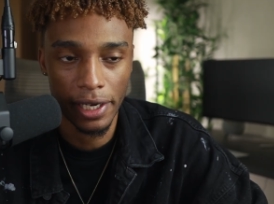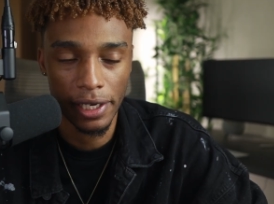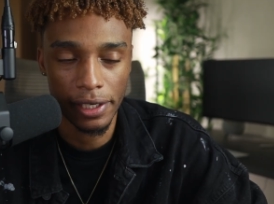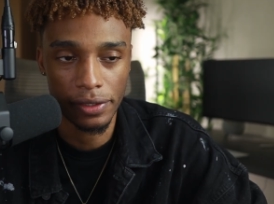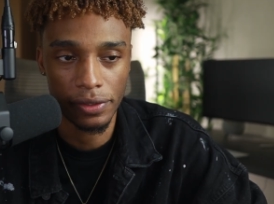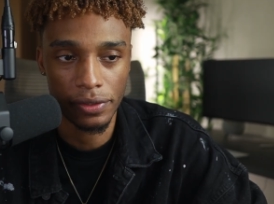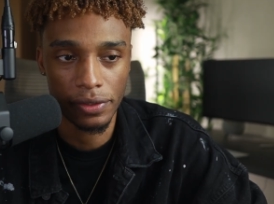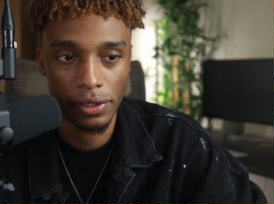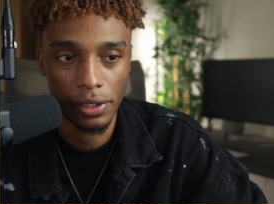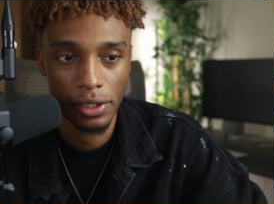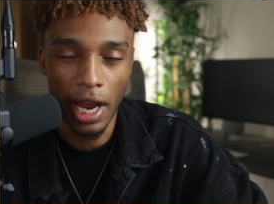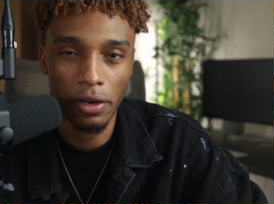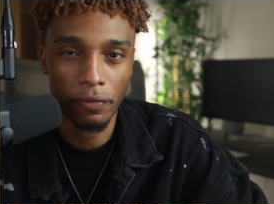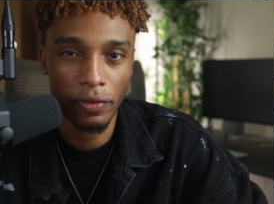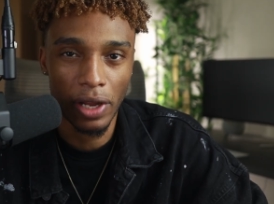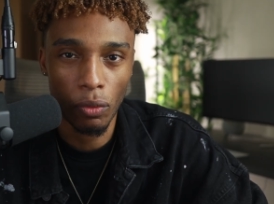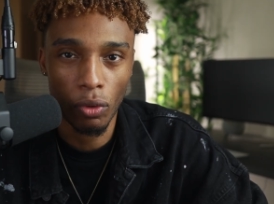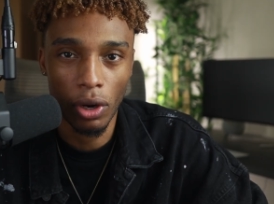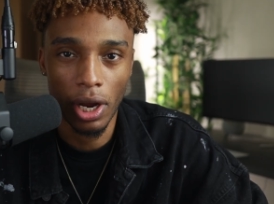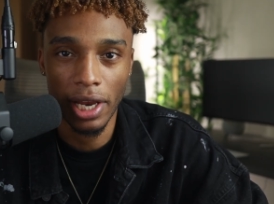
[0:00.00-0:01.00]
is kind of
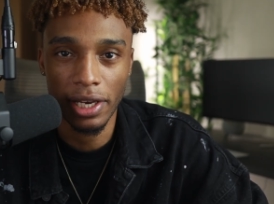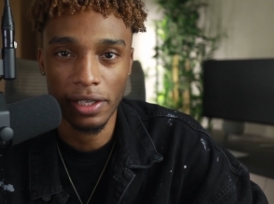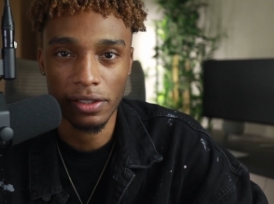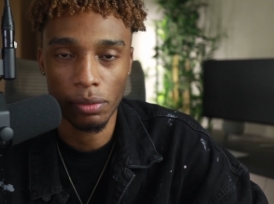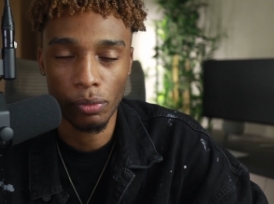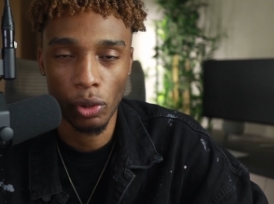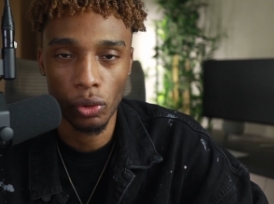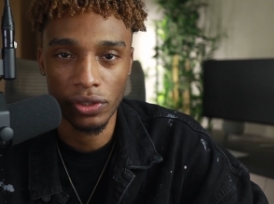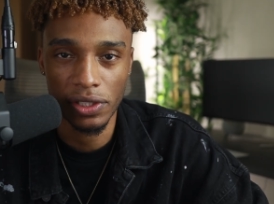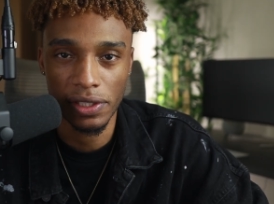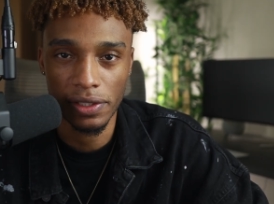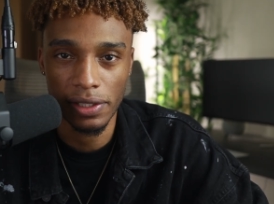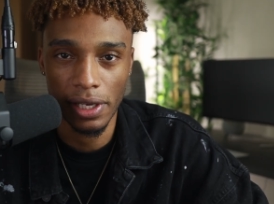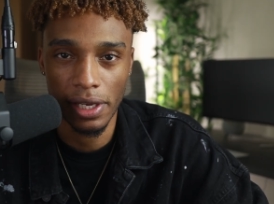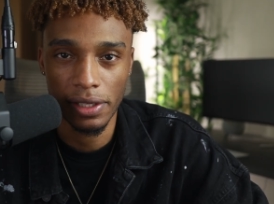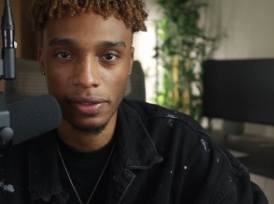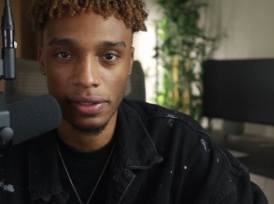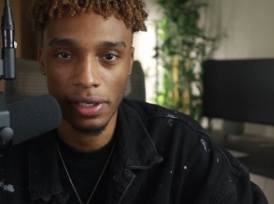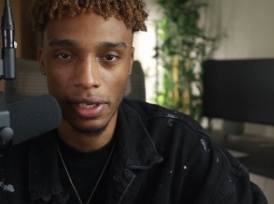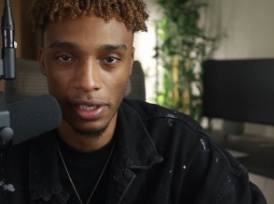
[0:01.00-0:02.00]
like what Alex Hormozi
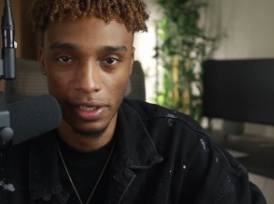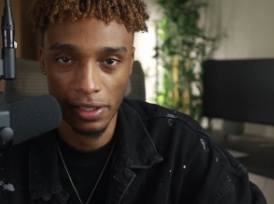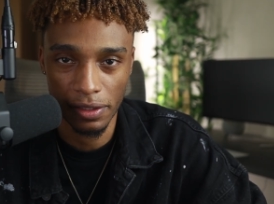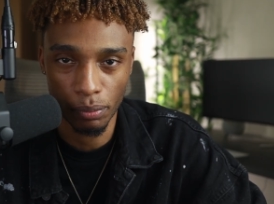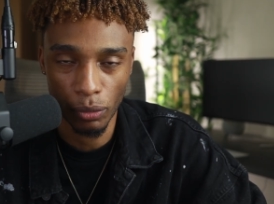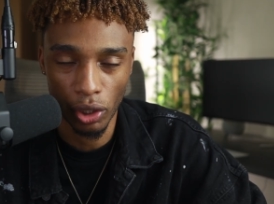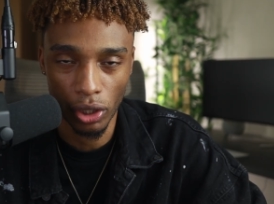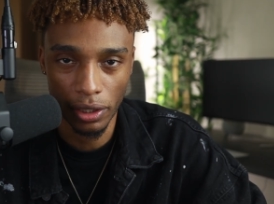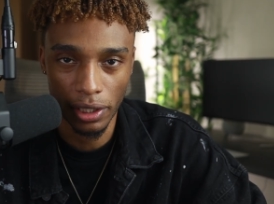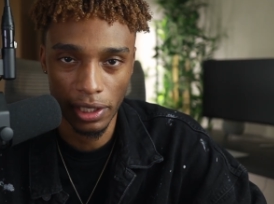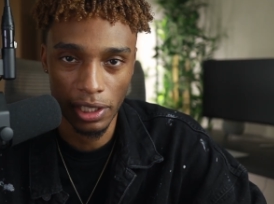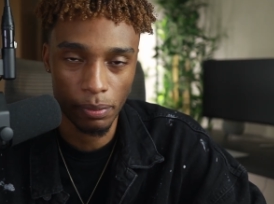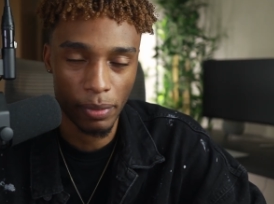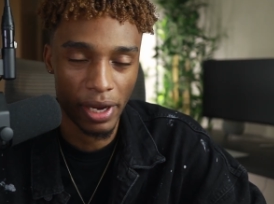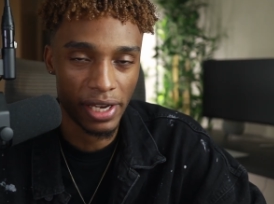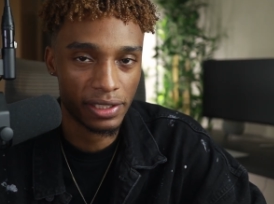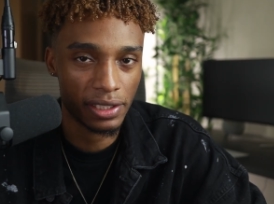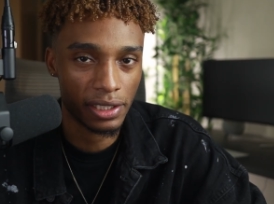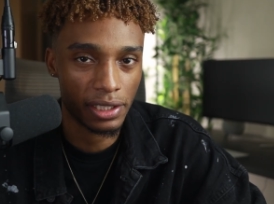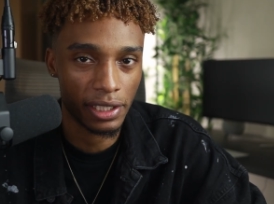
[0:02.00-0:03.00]
says in his book. He
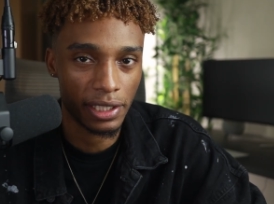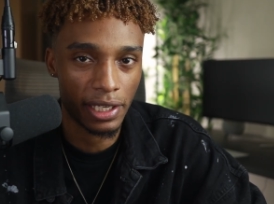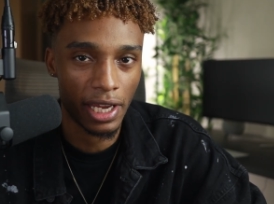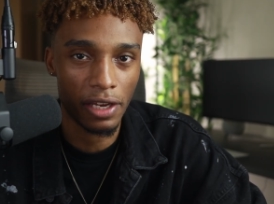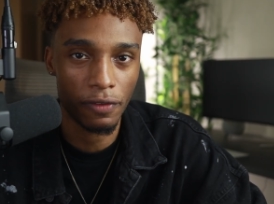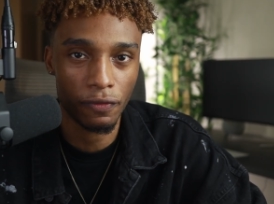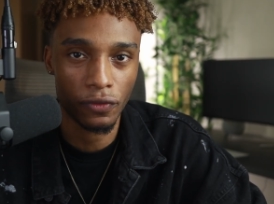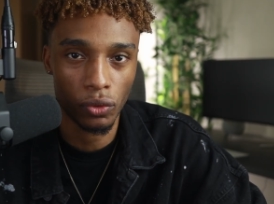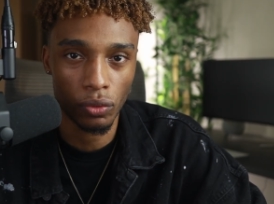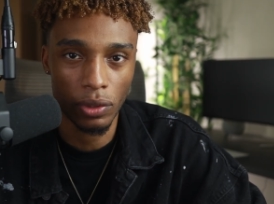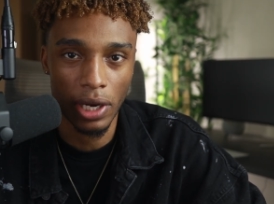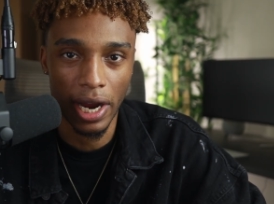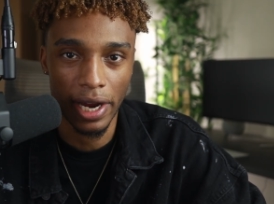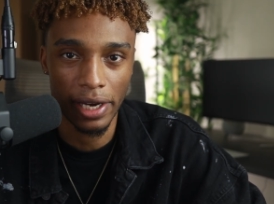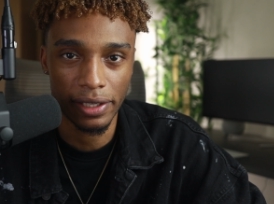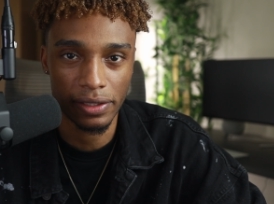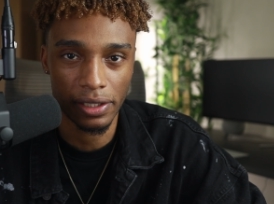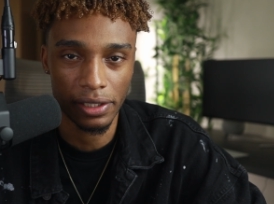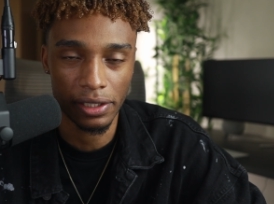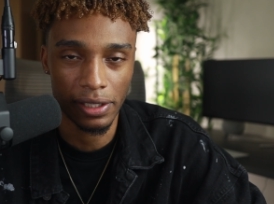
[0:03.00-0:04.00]
basically gave you
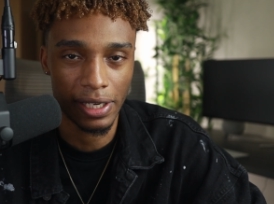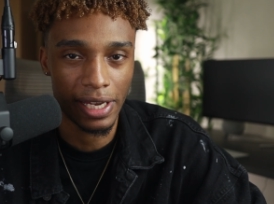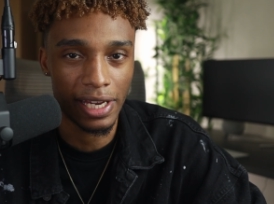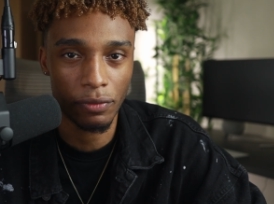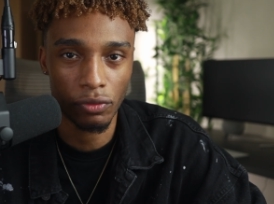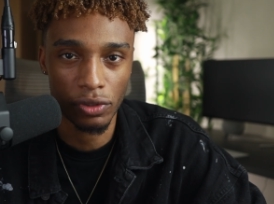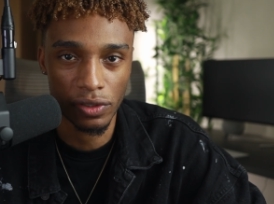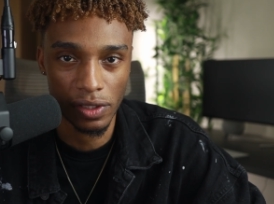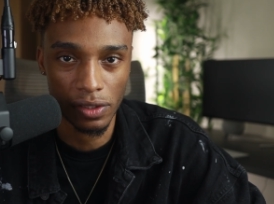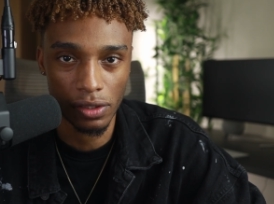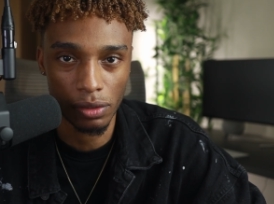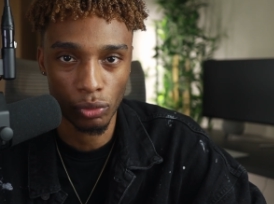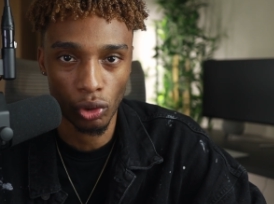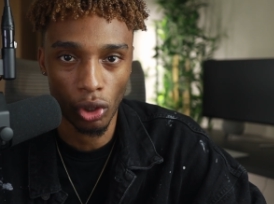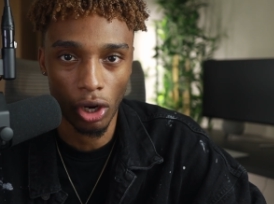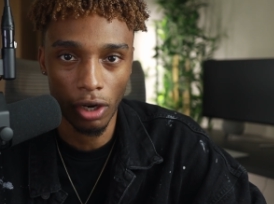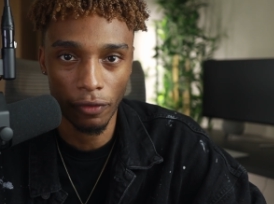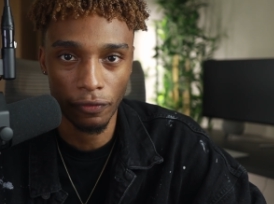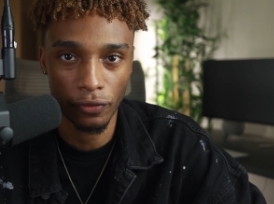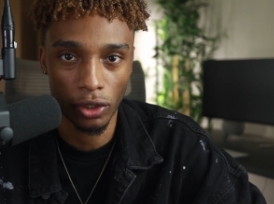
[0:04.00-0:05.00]
guys an irresistible
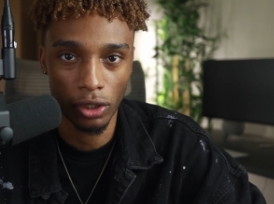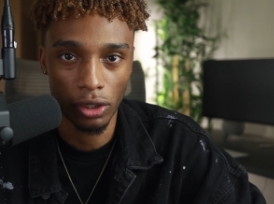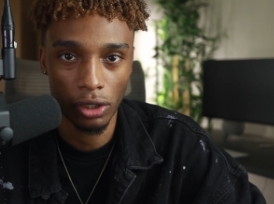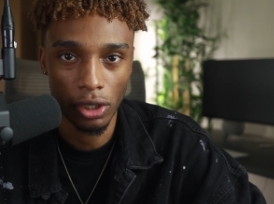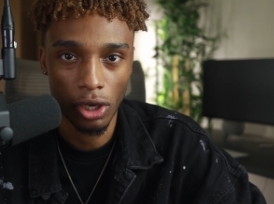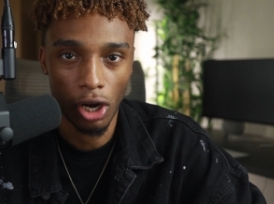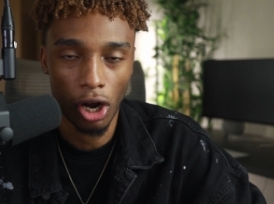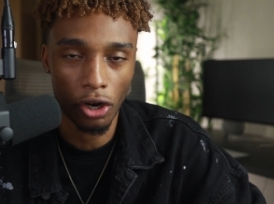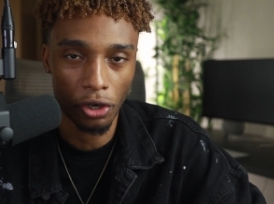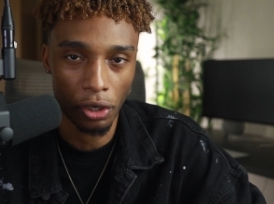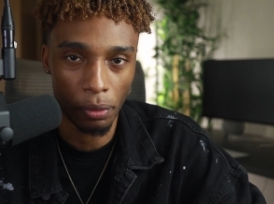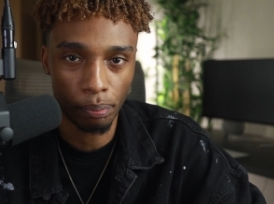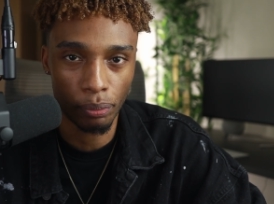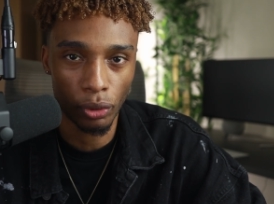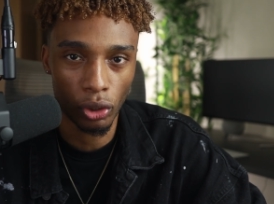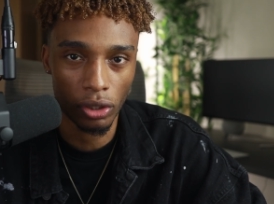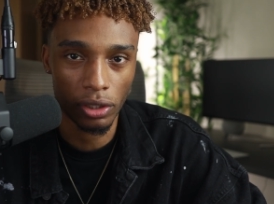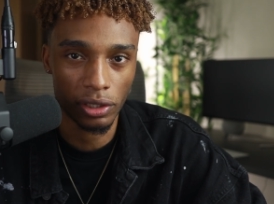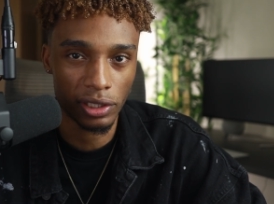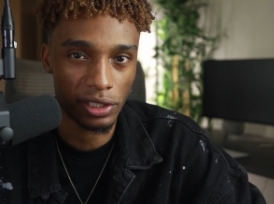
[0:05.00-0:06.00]
offer on a
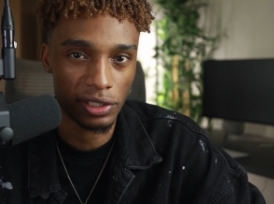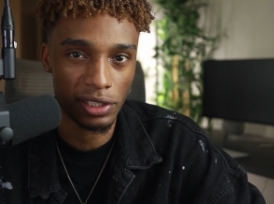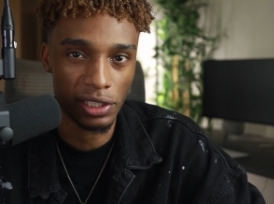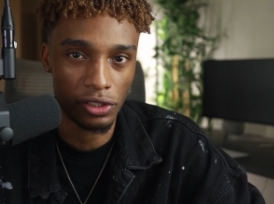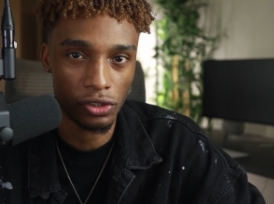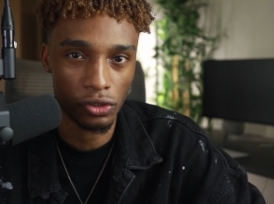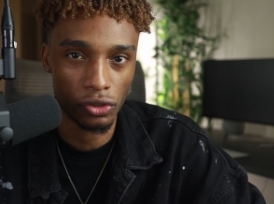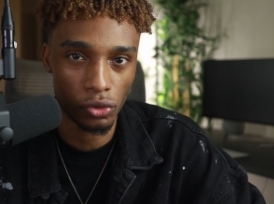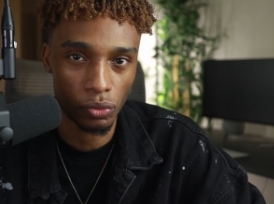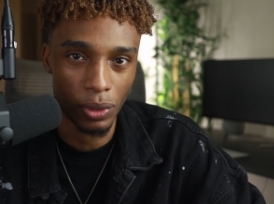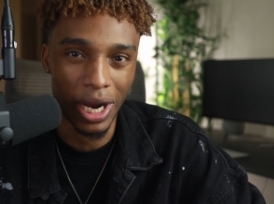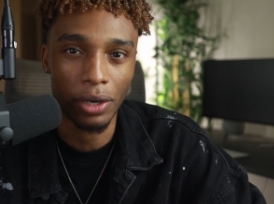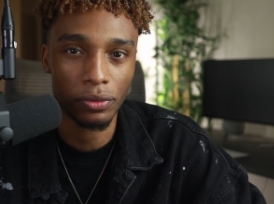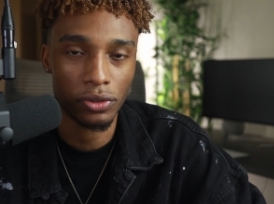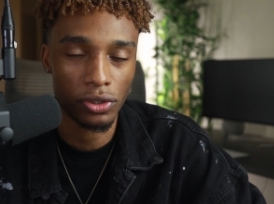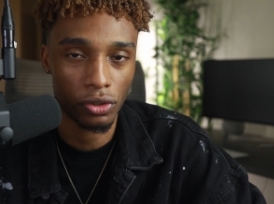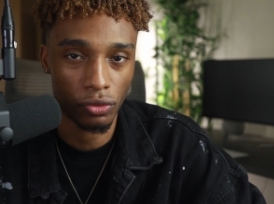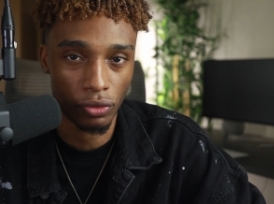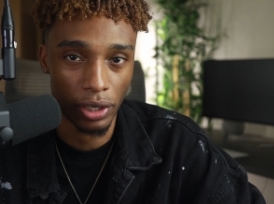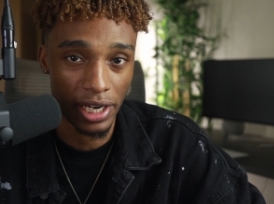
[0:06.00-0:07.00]
book that teaches you how
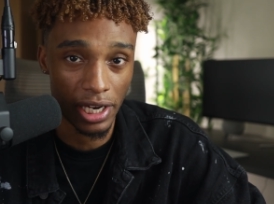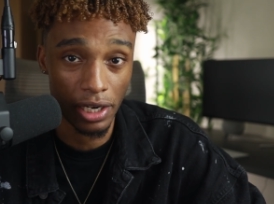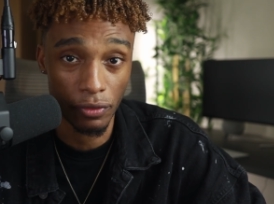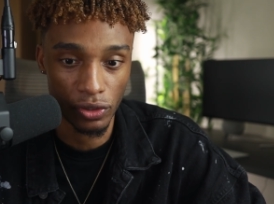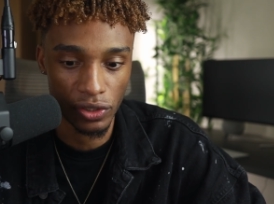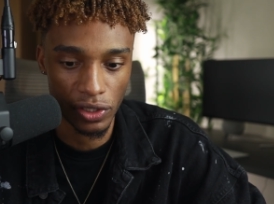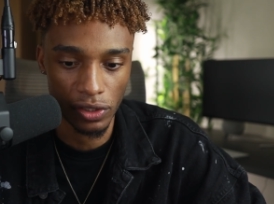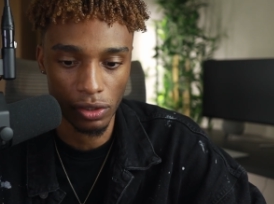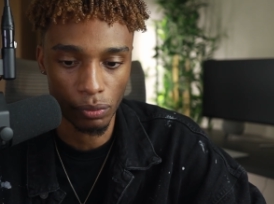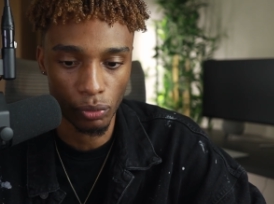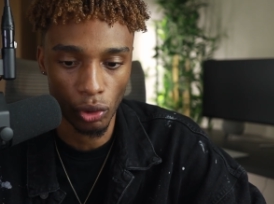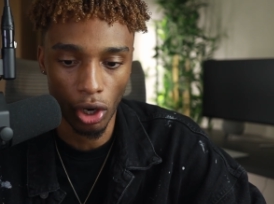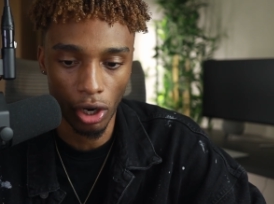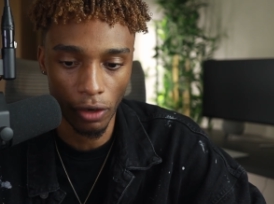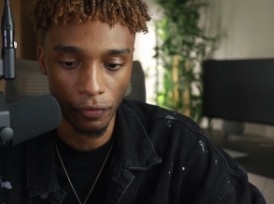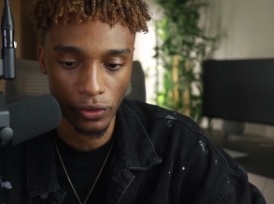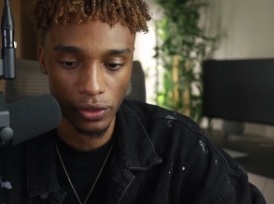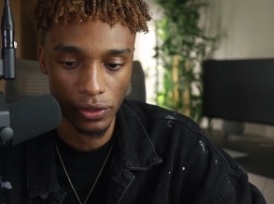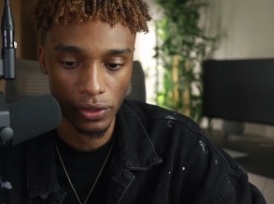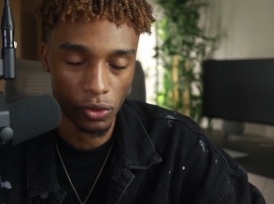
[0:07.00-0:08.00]
to create irresistible
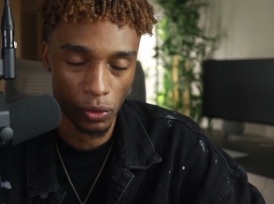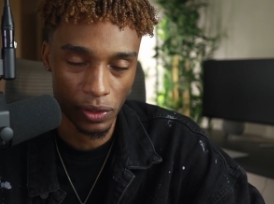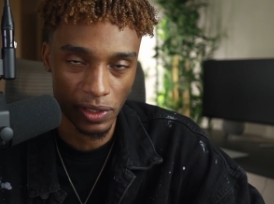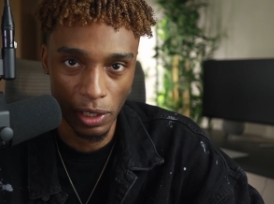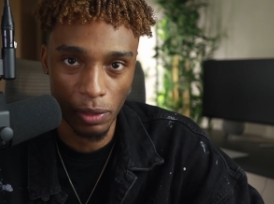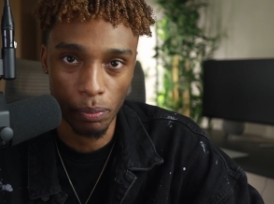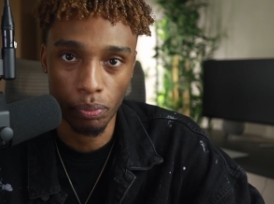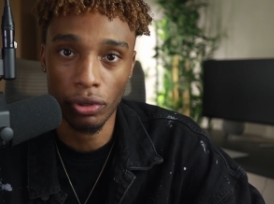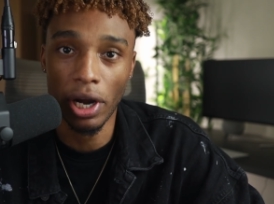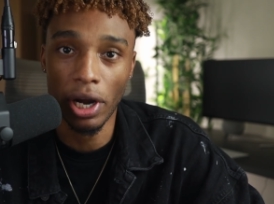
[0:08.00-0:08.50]
offers. So it, it